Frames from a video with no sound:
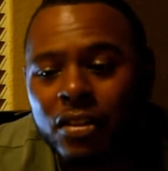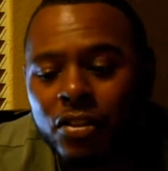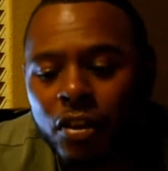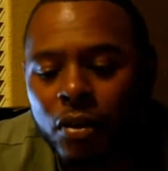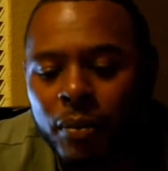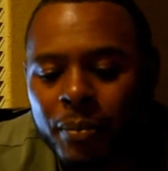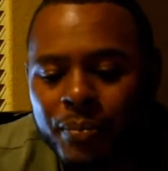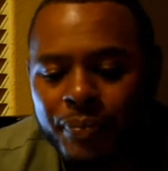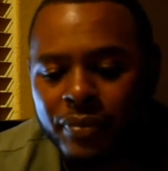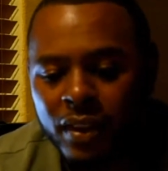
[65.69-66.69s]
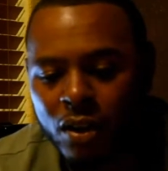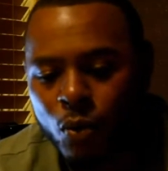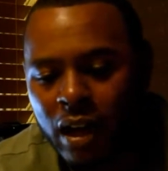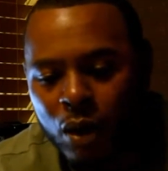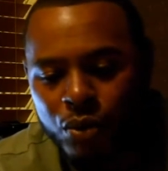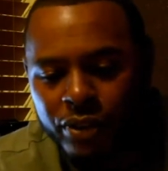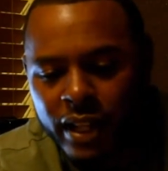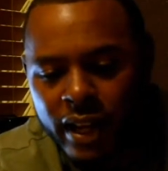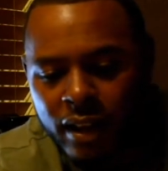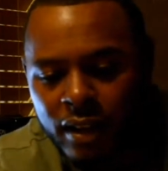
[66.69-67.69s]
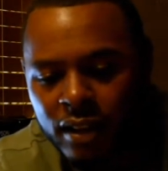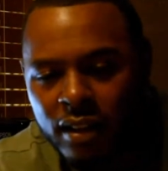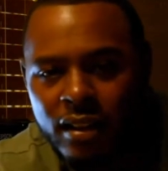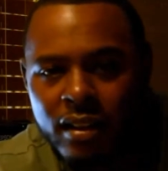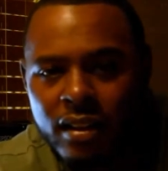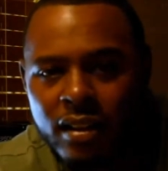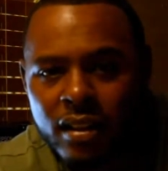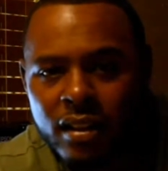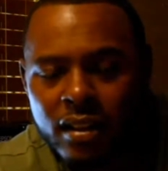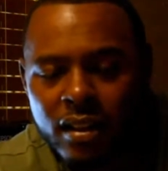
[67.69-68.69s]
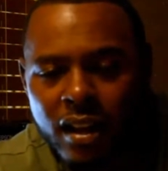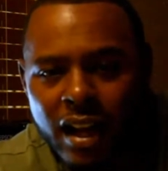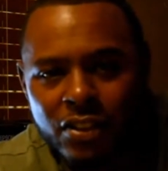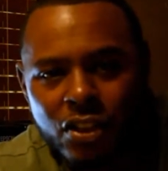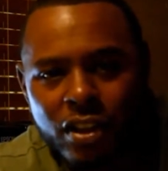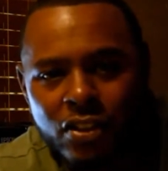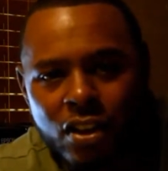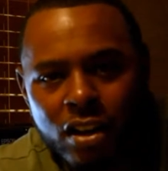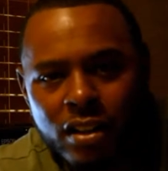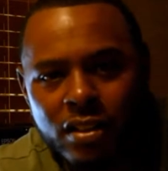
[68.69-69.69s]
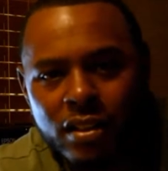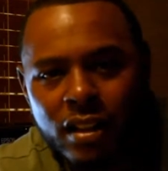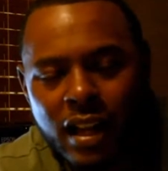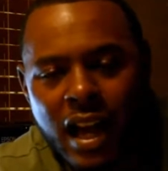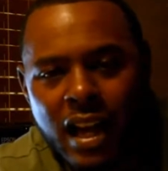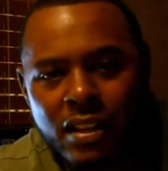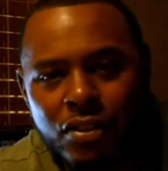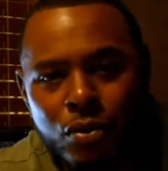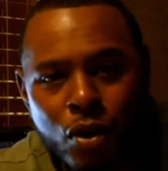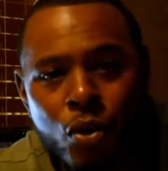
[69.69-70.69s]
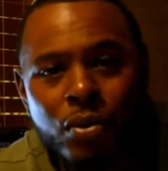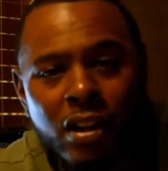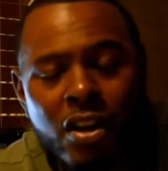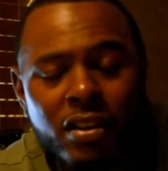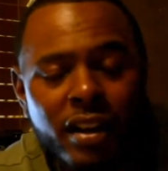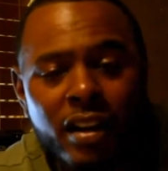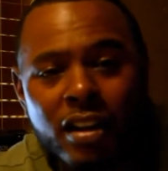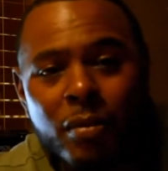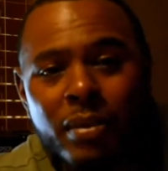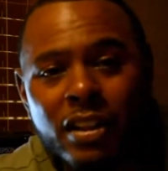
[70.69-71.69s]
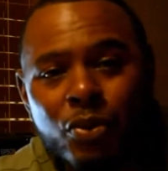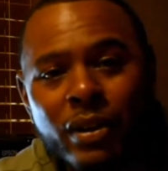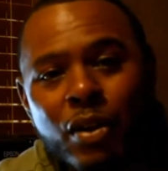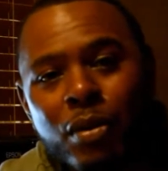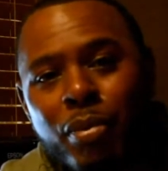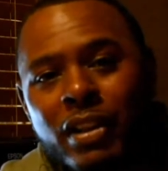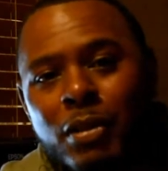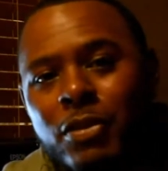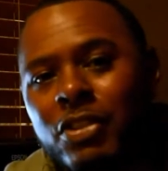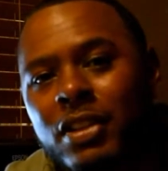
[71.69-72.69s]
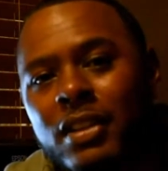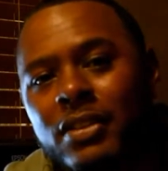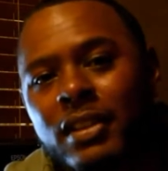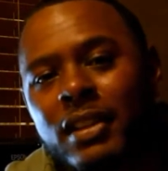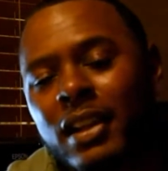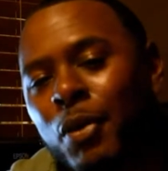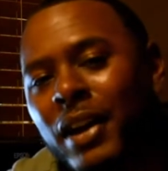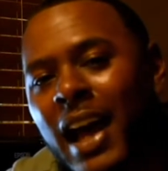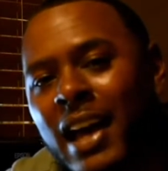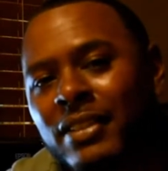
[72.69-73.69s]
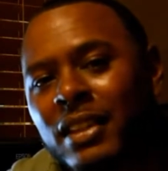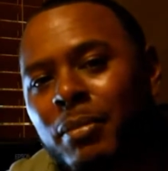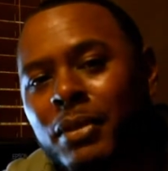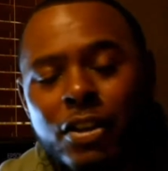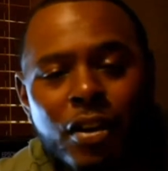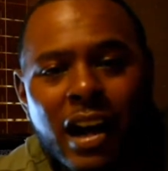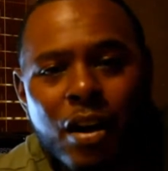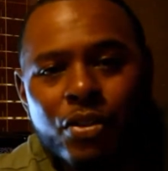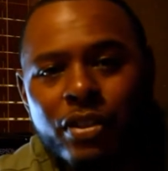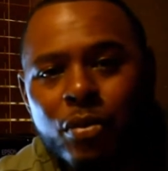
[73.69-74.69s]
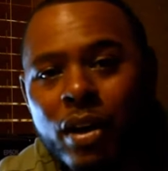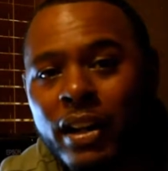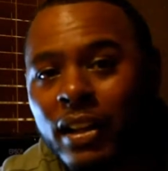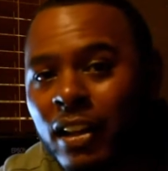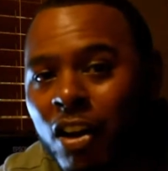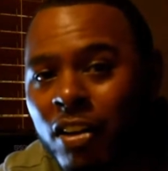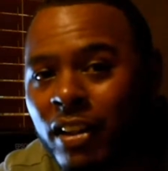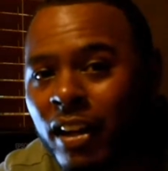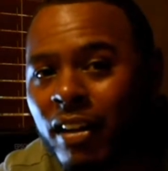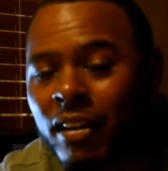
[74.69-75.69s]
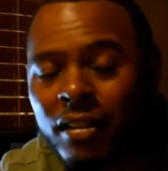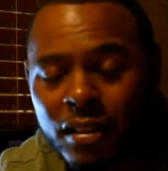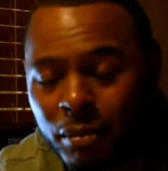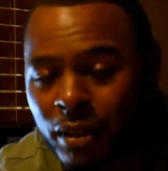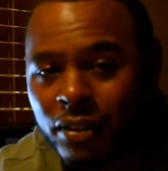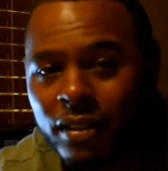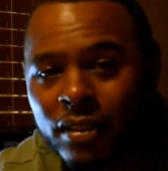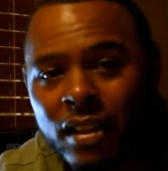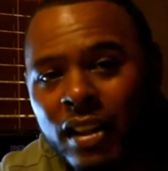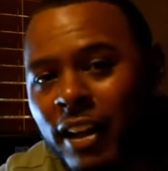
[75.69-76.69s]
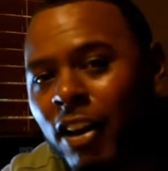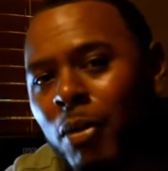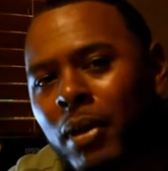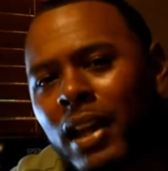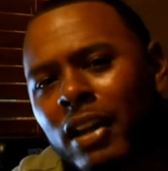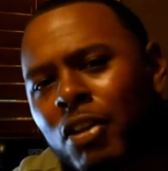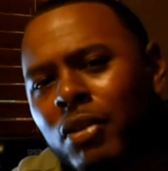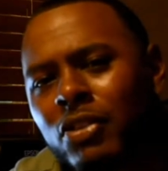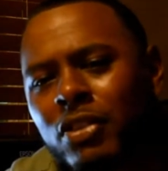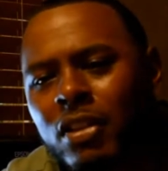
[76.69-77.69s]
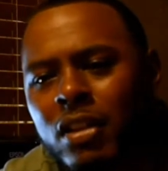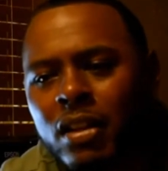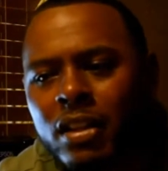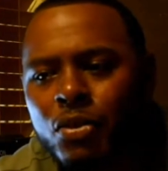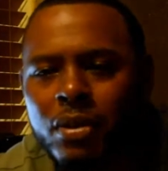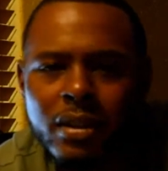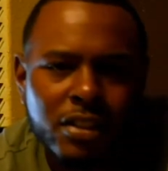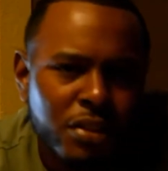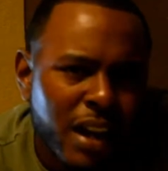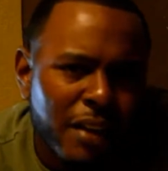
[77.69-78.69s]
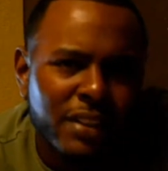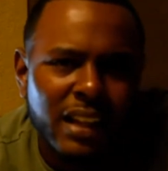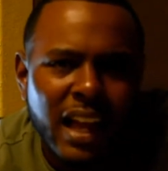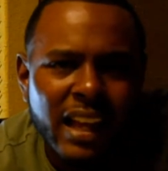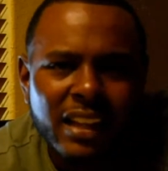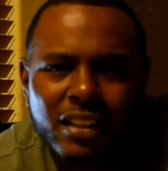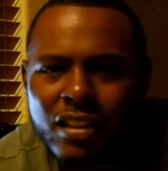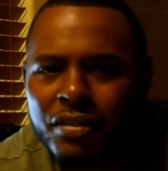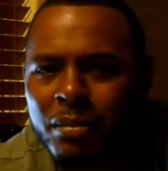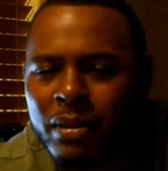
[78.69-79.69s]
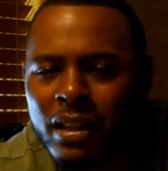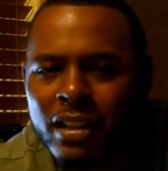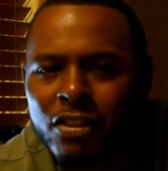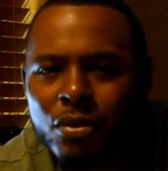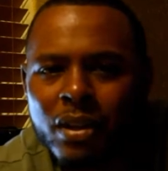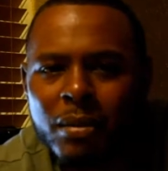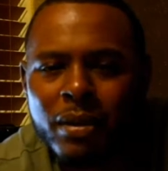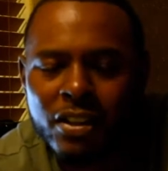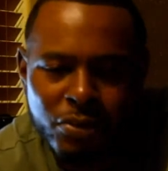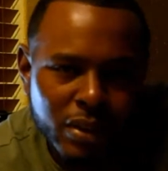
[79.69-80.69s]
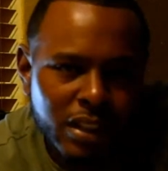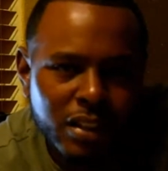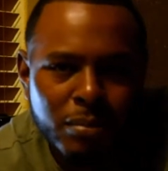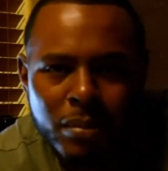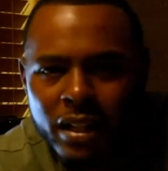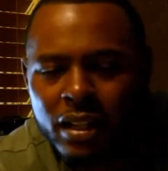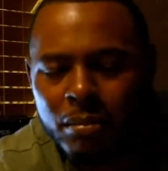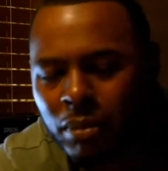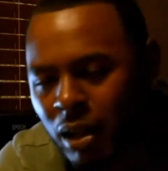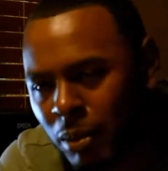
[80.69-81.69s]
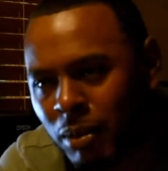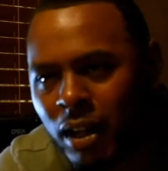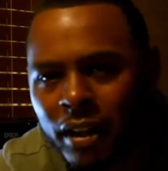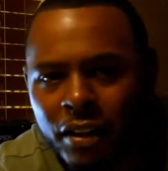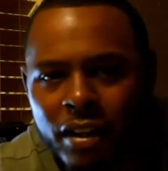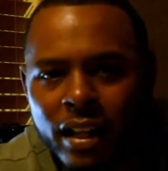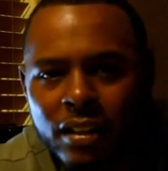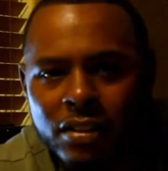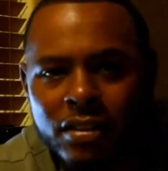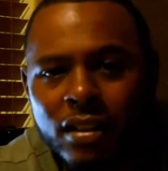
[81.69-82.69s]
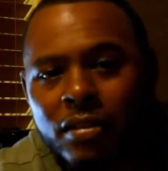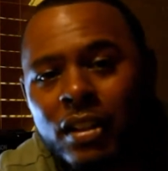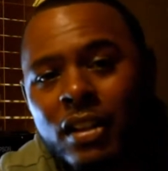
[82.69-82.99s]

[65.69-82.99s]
So while I was there, I started talking to the guys who own lawn care companies when they would bring their machines in, and I would ask them, how is it running a lawn care business? And I would be like, oh, it's good, and you have to like it, you have to be into it, but it's really good money, and blah, blah, blah, and all that good stuff.